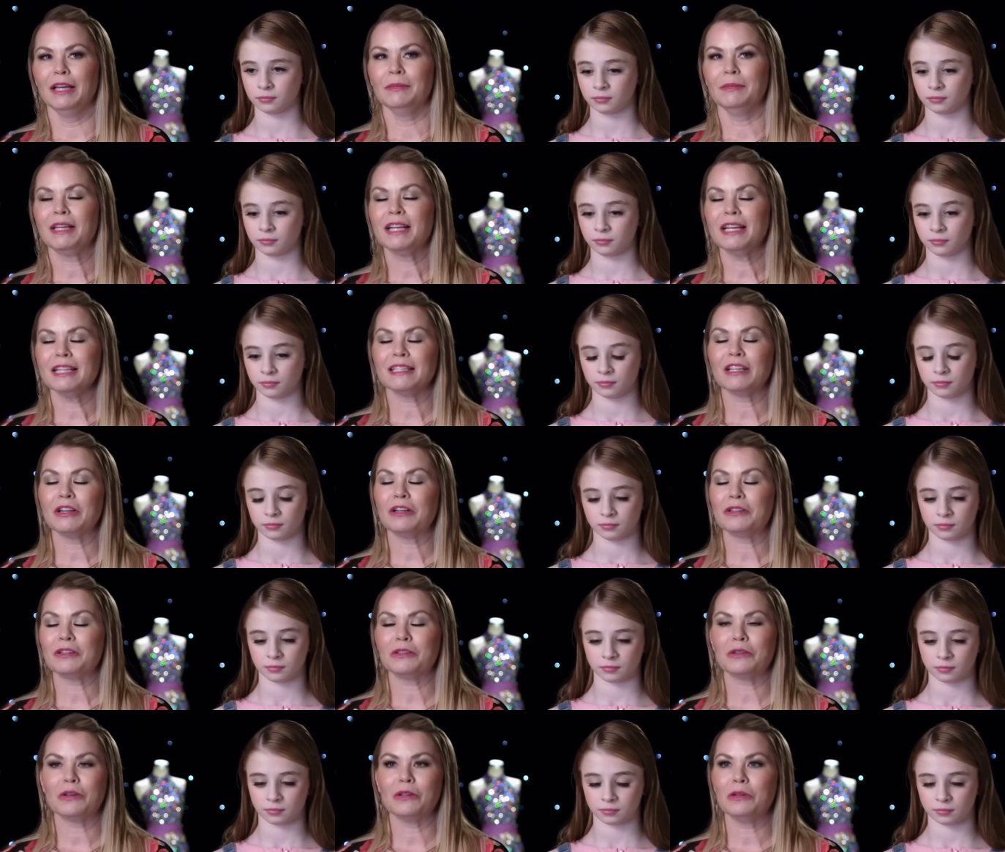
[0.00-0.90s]
Speaker 1: because
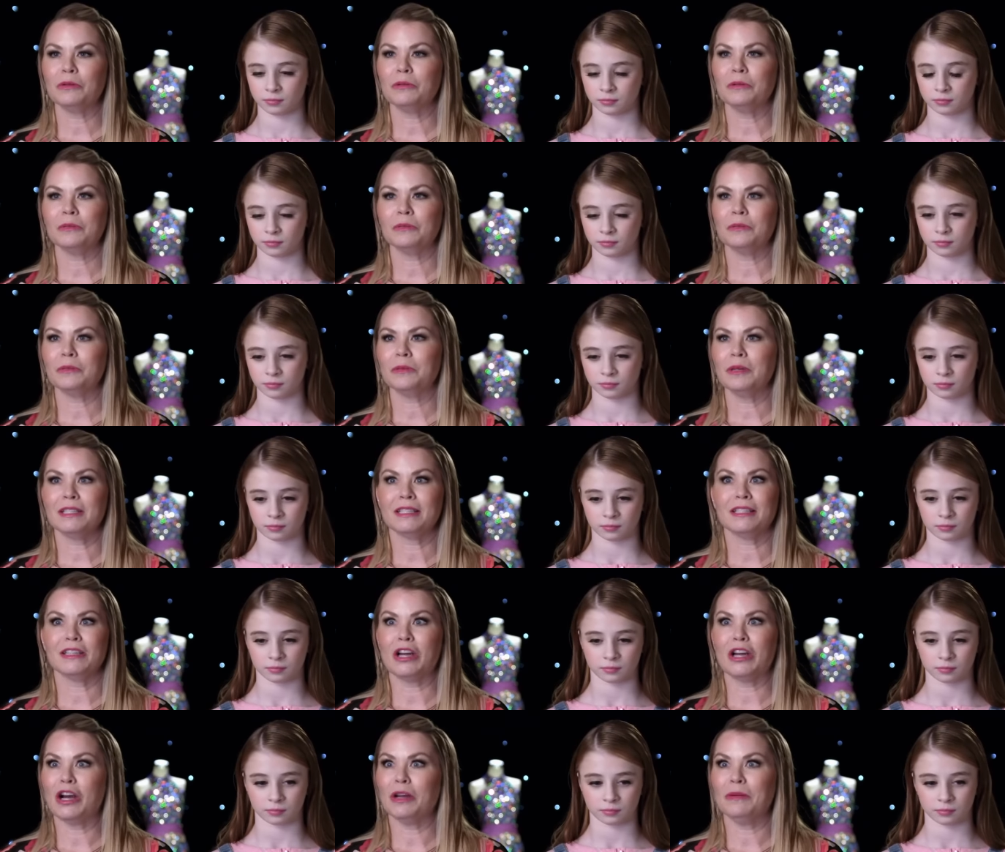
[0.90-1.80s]
her solo
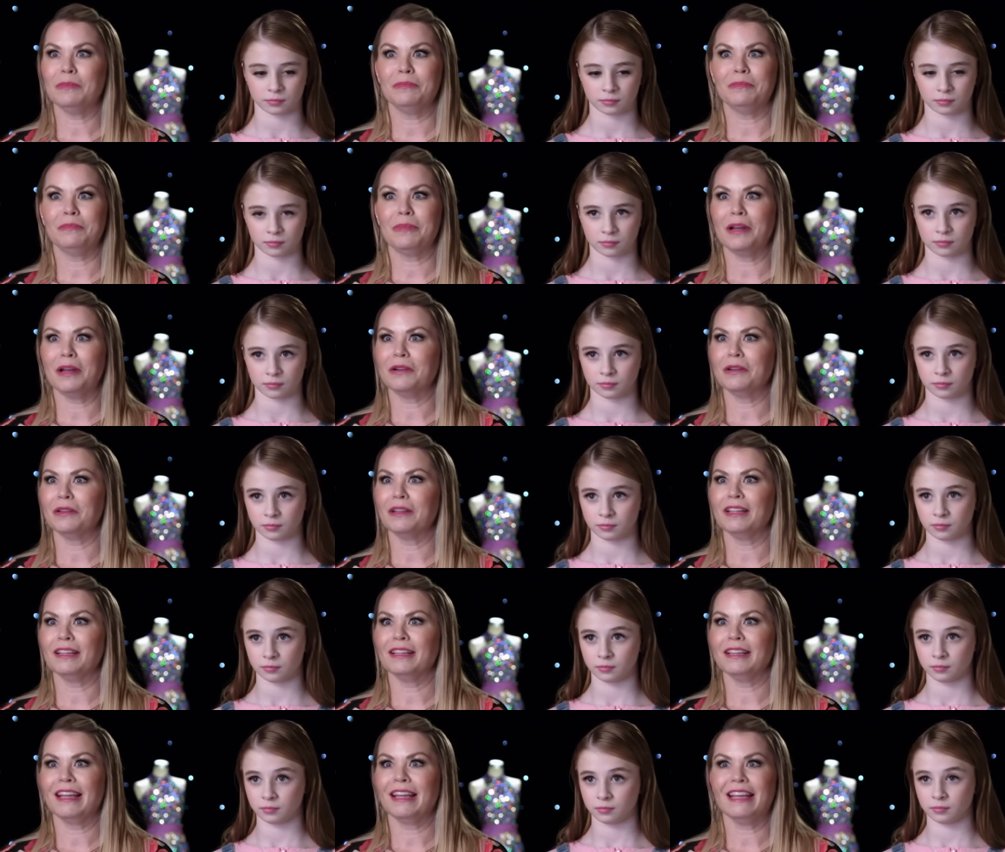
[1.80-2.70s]
was not
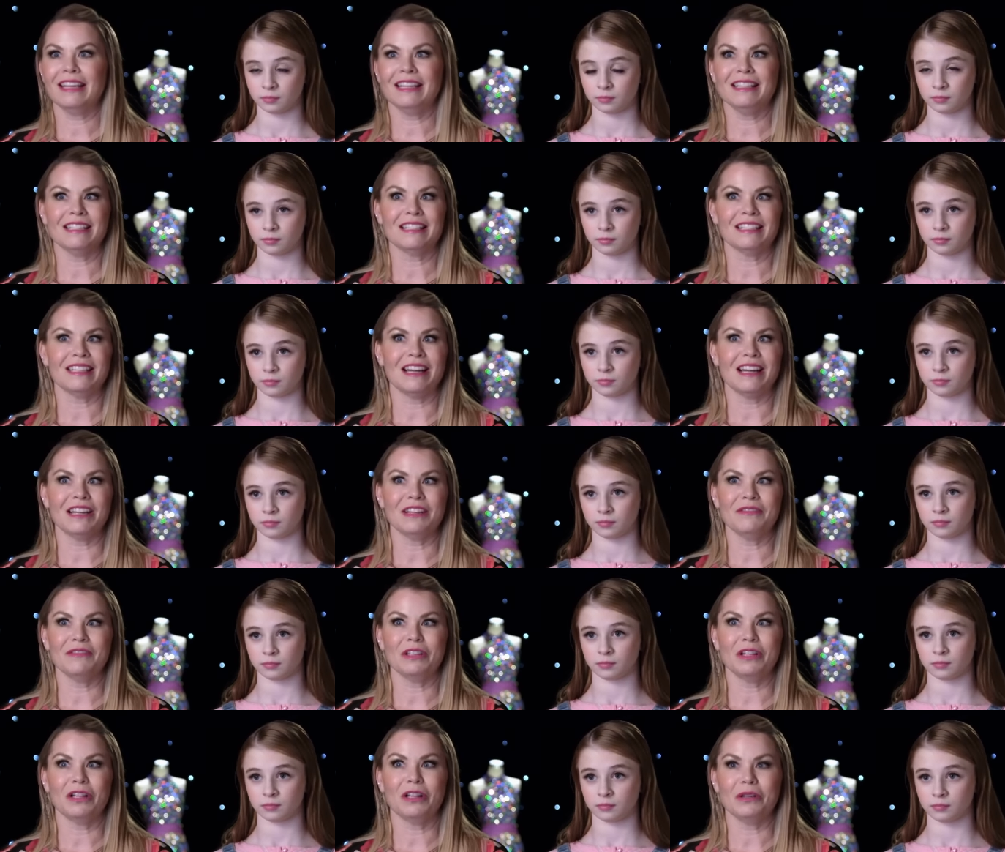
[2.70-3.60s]
better than his,
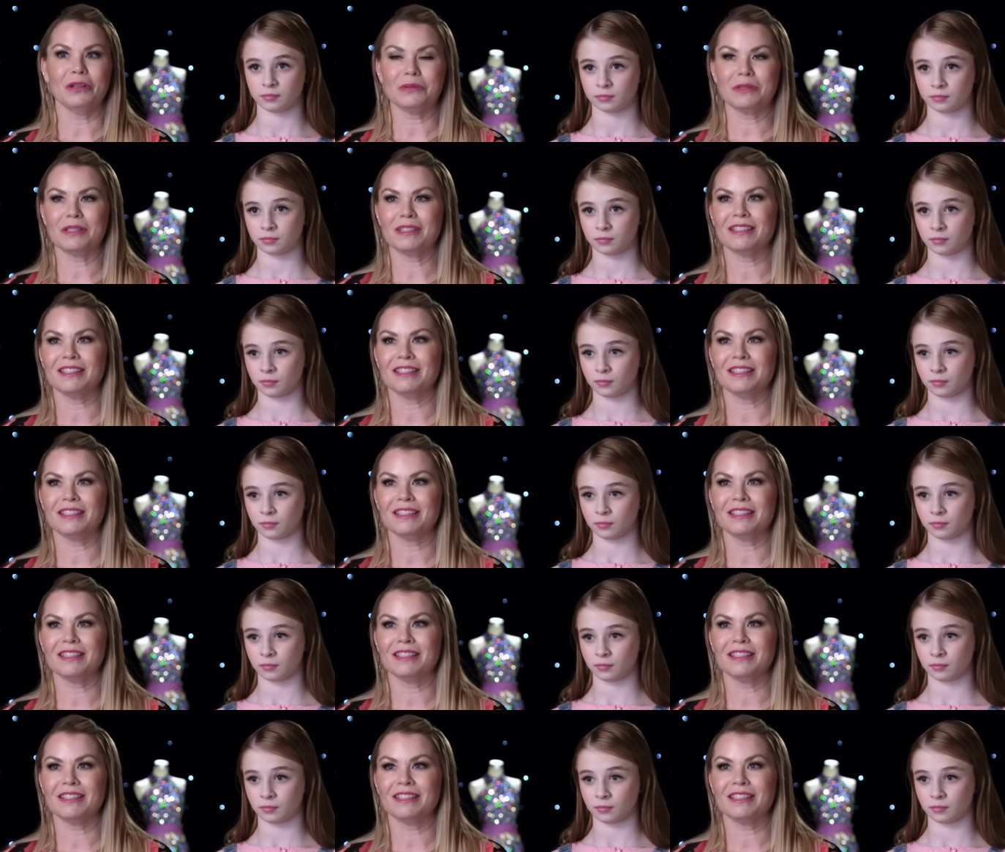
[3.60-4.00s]
not even close,